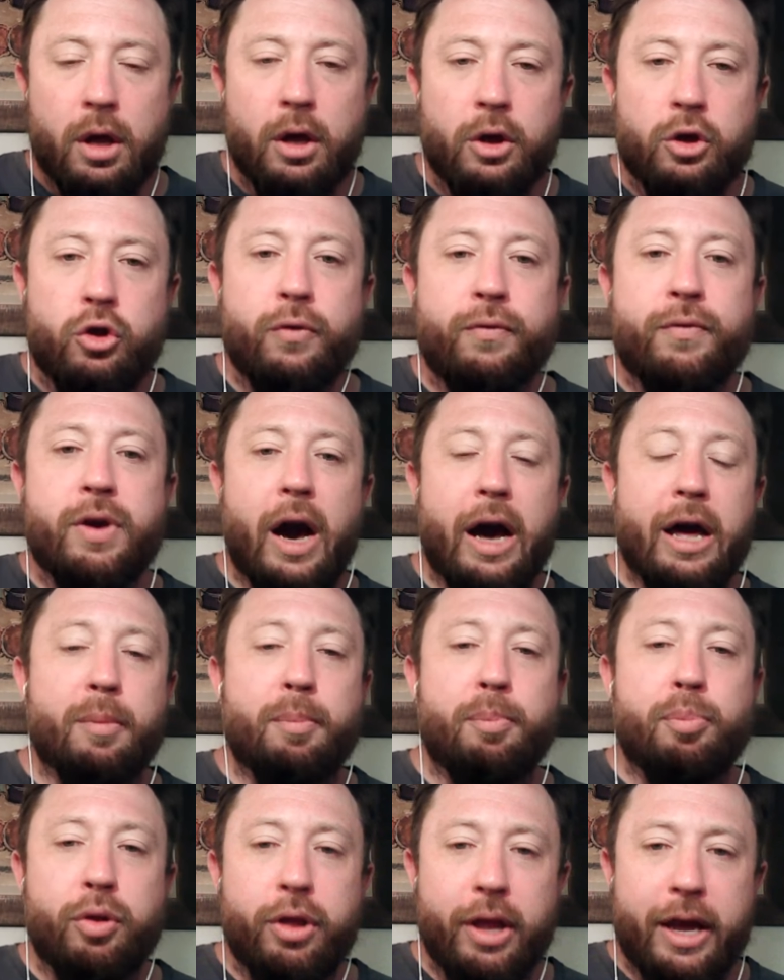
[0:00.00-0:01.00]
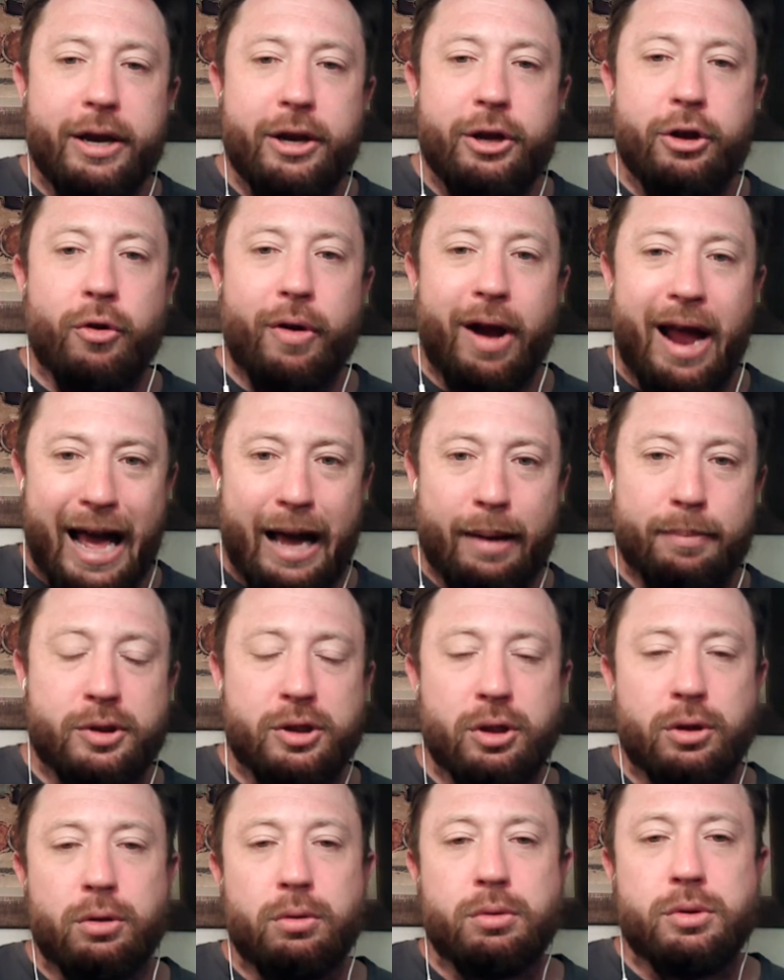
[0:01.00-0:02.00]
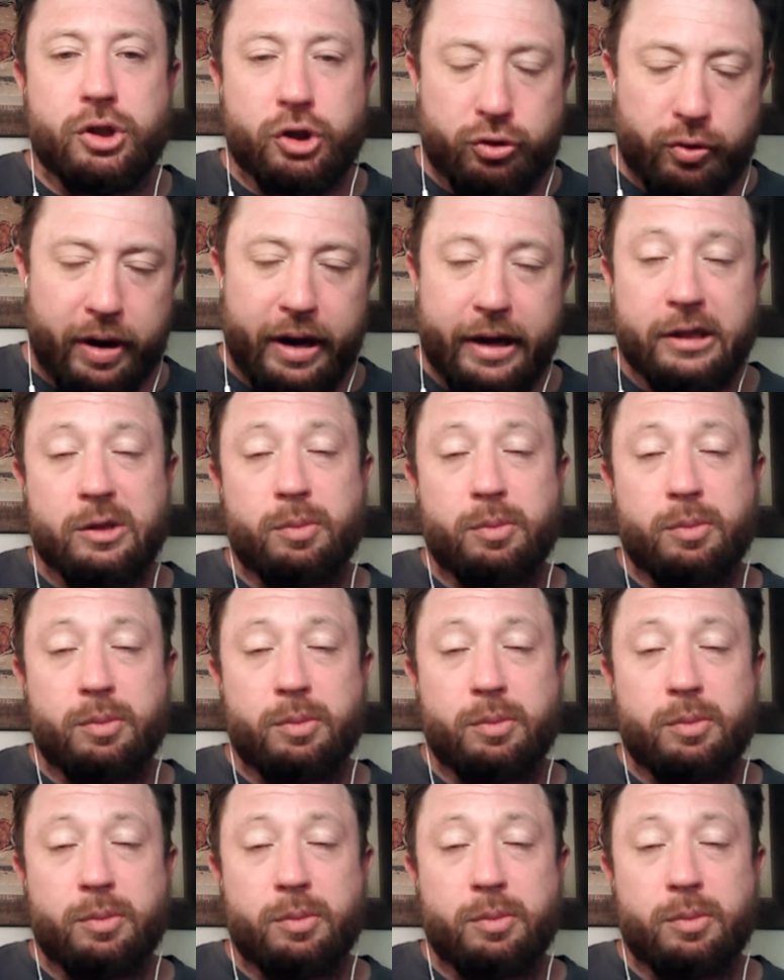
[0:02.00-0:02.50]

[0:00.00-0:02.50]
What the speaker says: you've got to play to your absolute strengths,